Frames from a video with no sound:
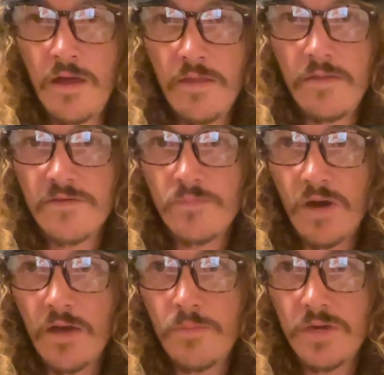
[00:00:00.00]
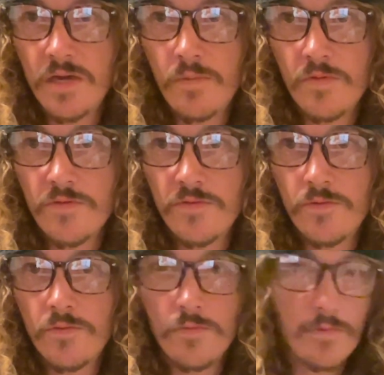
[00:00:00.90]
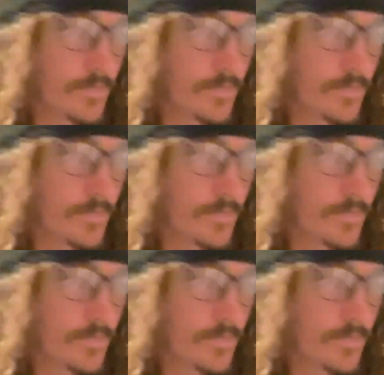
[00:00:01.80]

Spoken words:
This might be able to